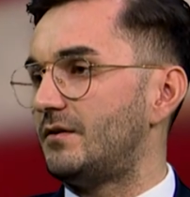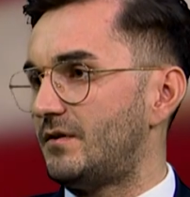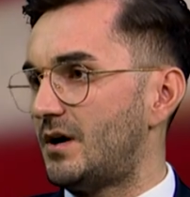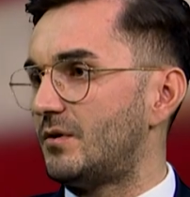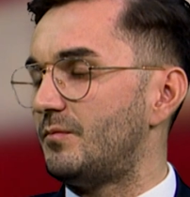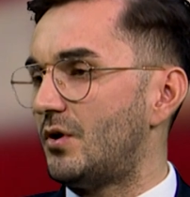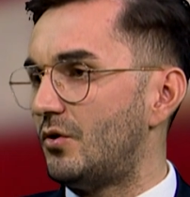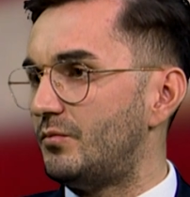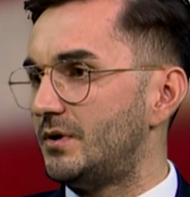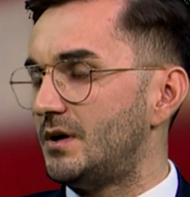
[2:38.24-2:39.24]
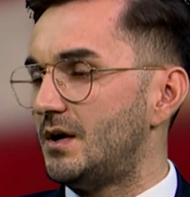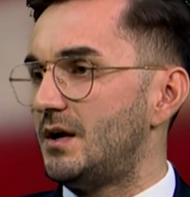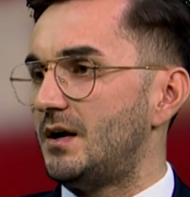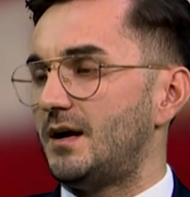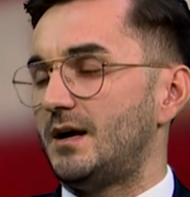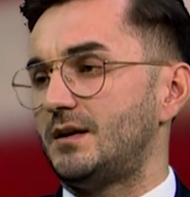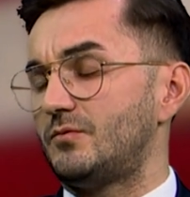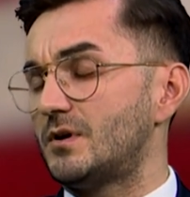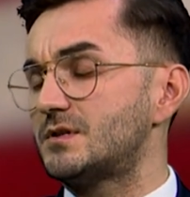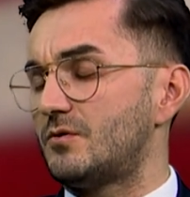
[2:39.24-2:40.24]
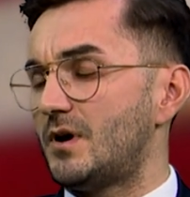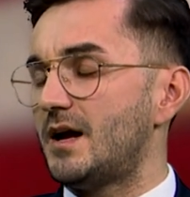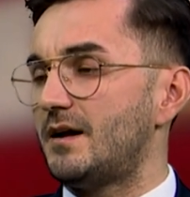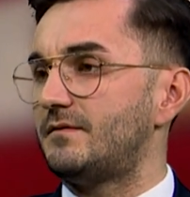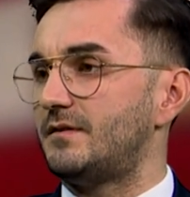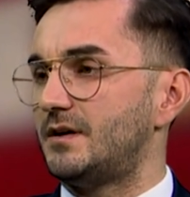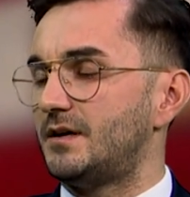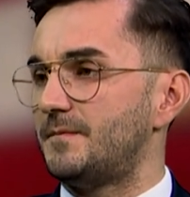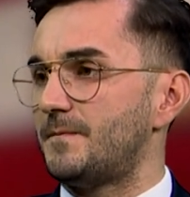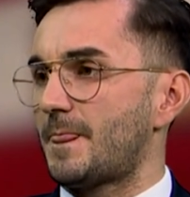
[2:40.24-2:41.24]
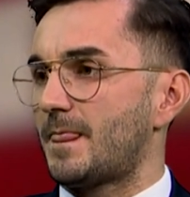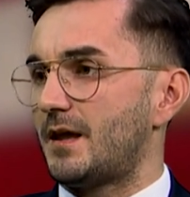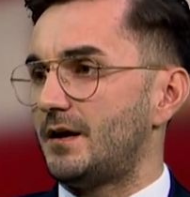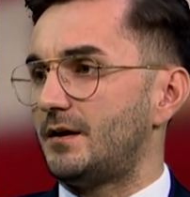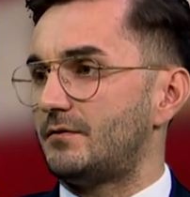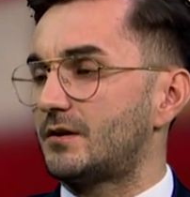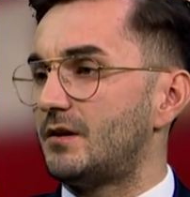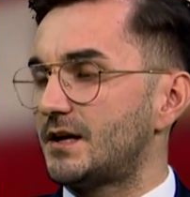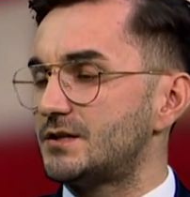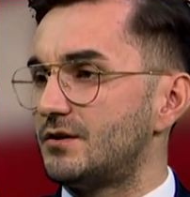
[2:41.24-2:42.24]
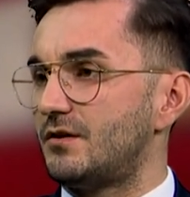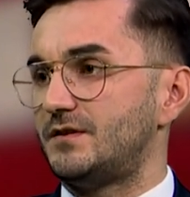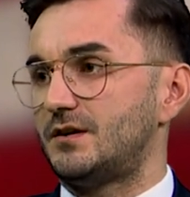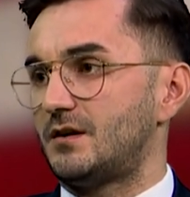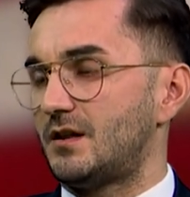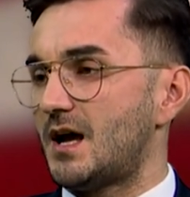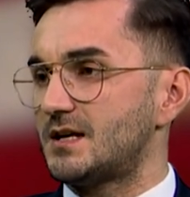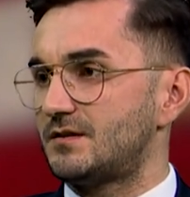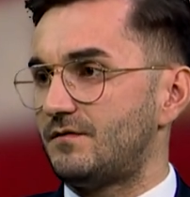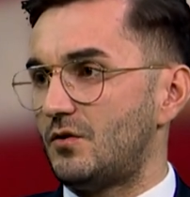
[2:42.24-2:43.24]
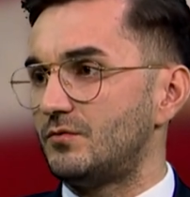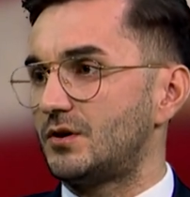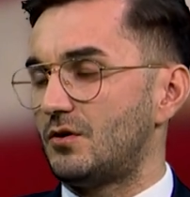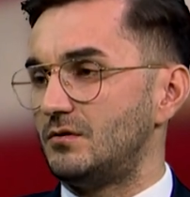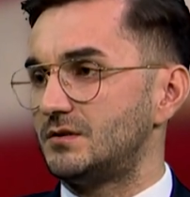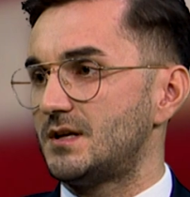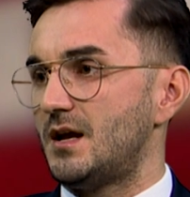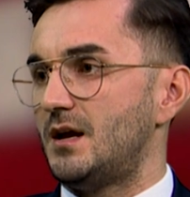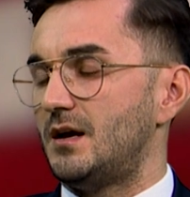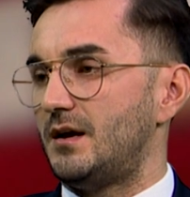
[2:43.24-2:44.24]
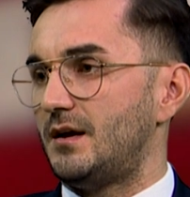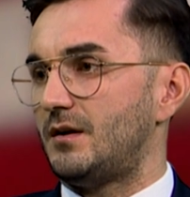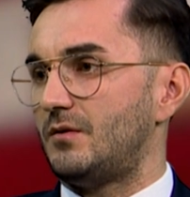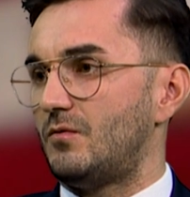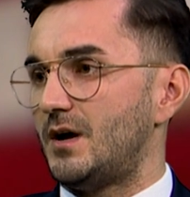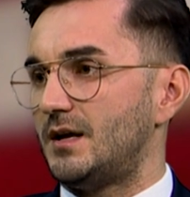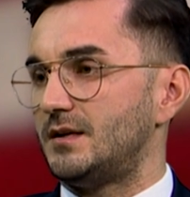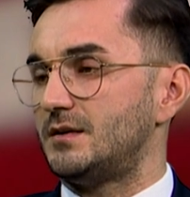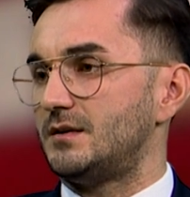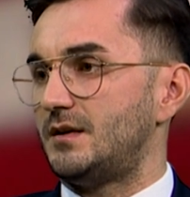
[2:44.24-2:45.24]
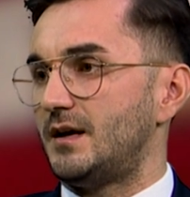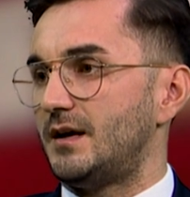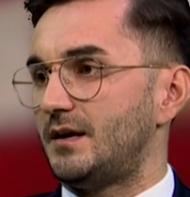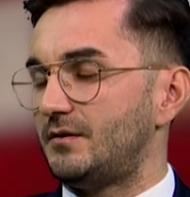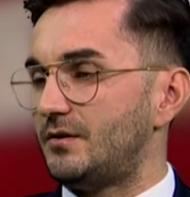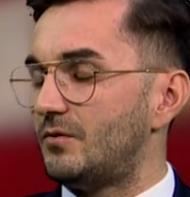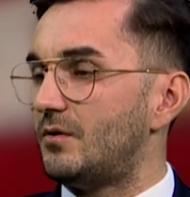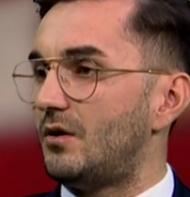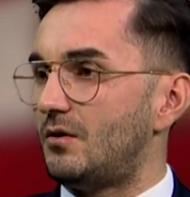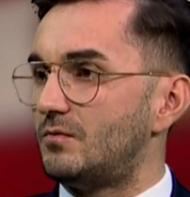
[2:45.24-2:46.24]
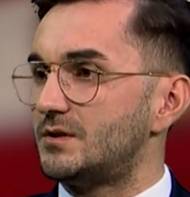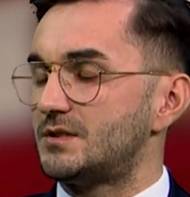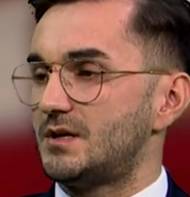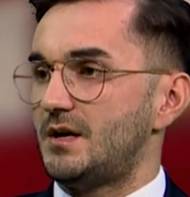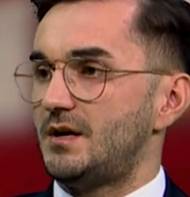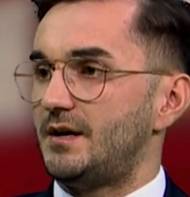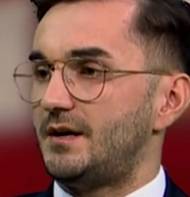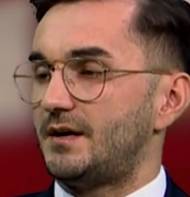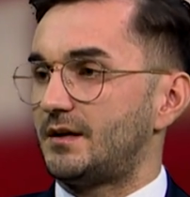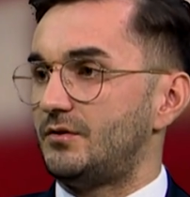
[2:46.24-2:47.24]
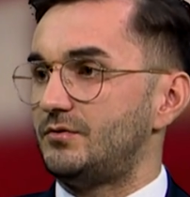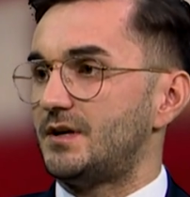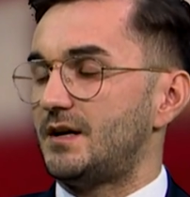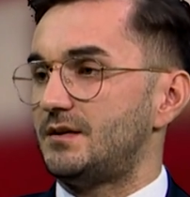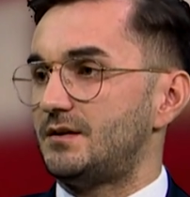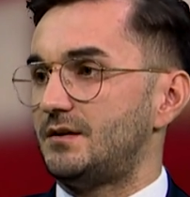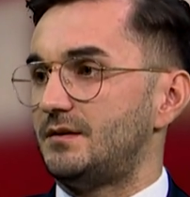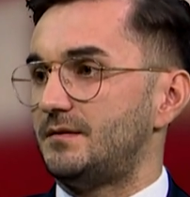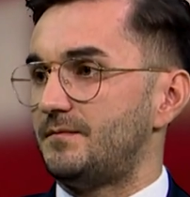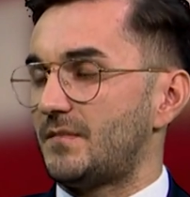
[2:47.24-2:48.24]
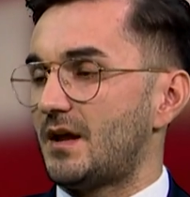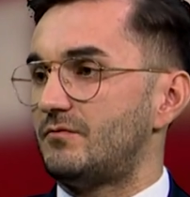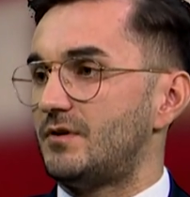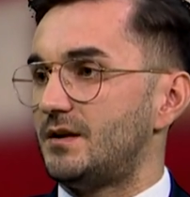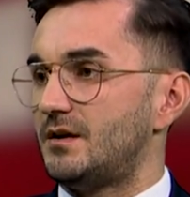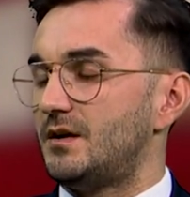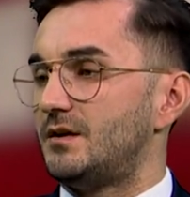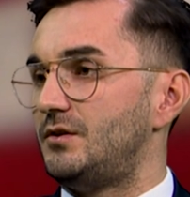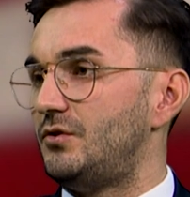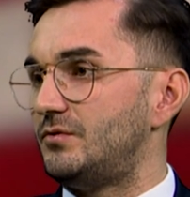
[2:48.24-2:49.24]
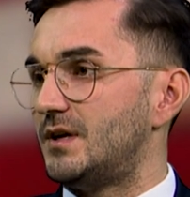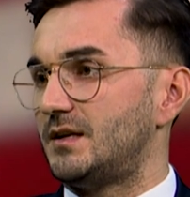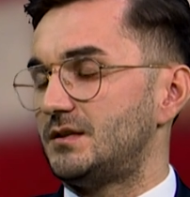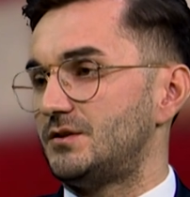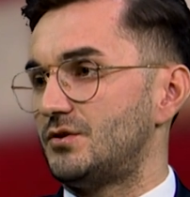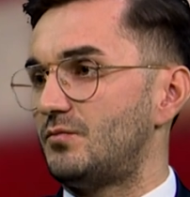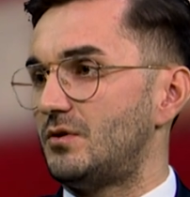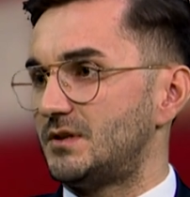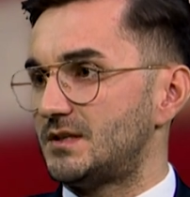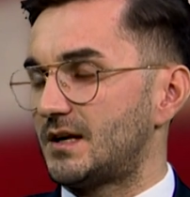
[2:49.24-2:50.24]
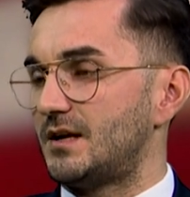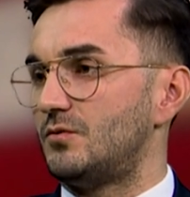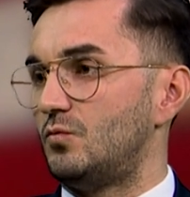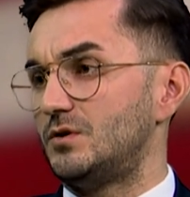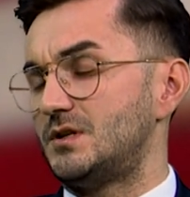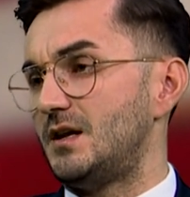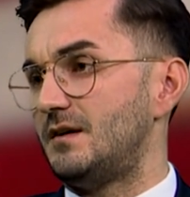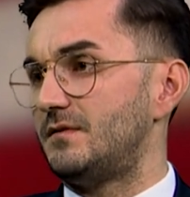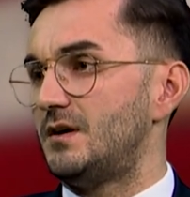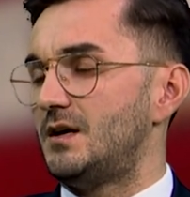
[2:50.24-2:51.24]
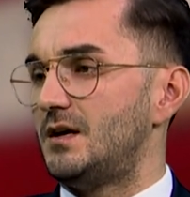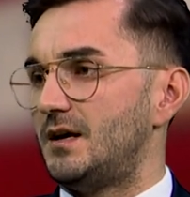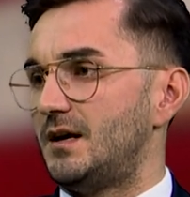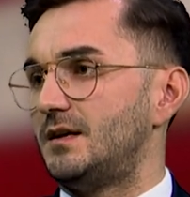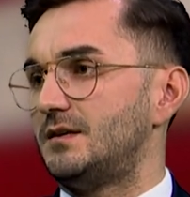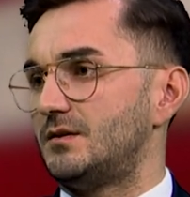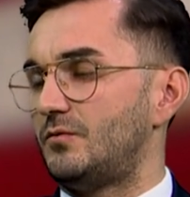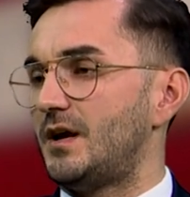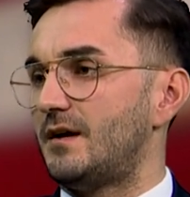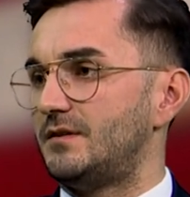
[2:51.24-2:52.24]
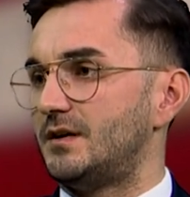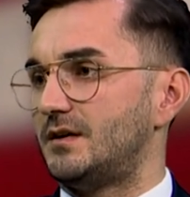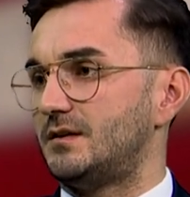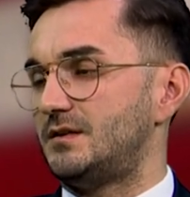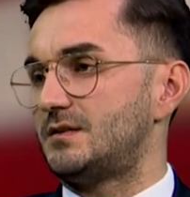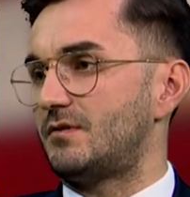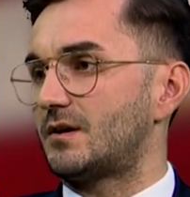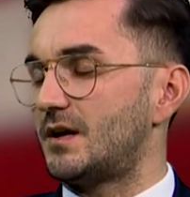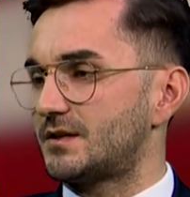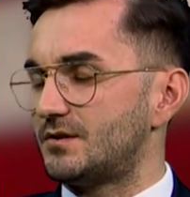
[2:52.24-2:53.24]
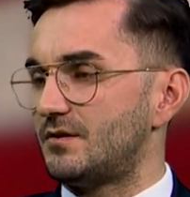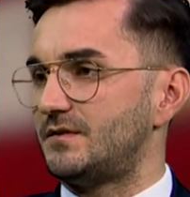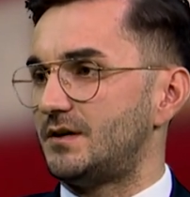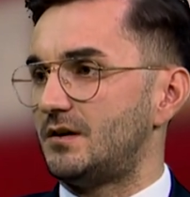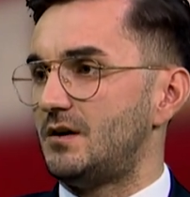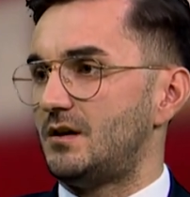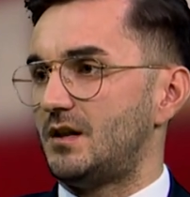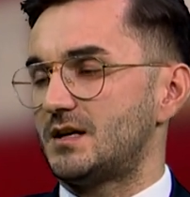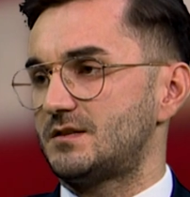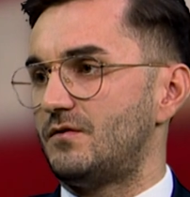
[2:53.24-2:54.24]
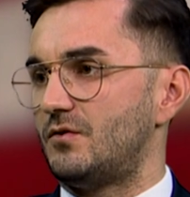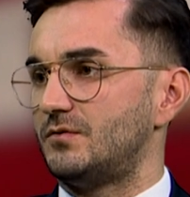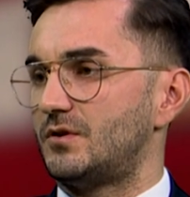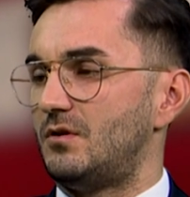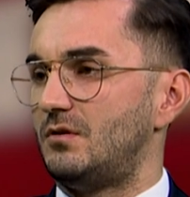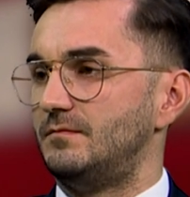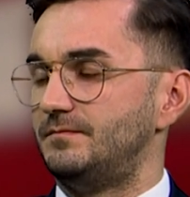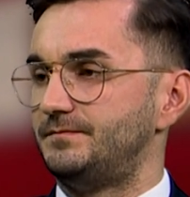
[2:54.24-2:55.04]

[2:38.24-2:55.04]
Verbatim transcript: of our Pope. And we also have. Uh, recollection of their last phone calls uh, when the, you know all was uh, good and um, everyone knew that John Paul II would live and we have the, this recollection of their last phone call.